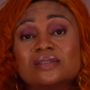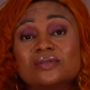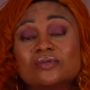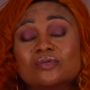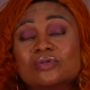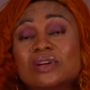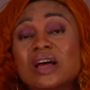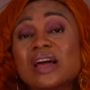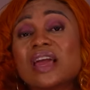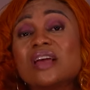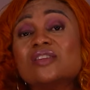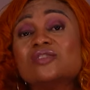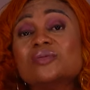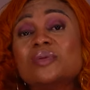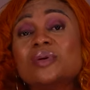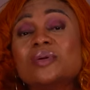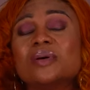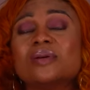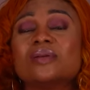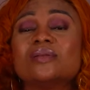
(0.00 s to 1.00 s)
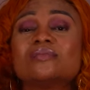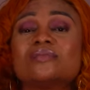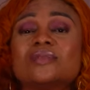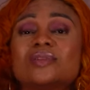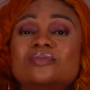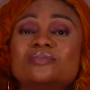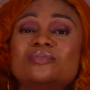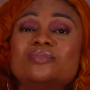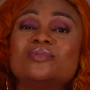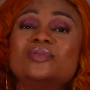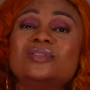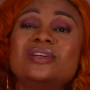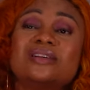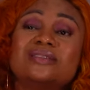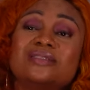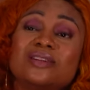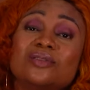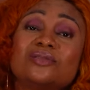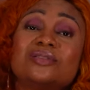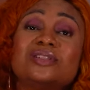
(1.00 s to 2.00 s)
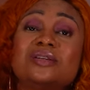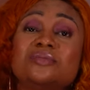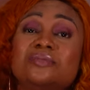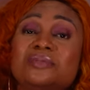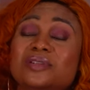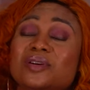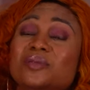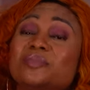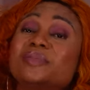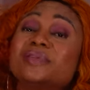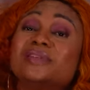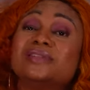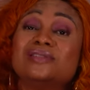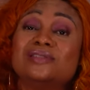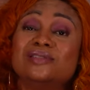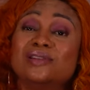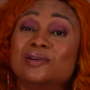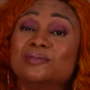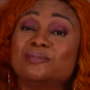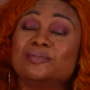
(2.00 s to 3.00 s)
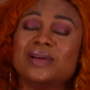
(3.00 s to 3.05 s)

We're not getting to be a man. Yeah, no, give me no, please no.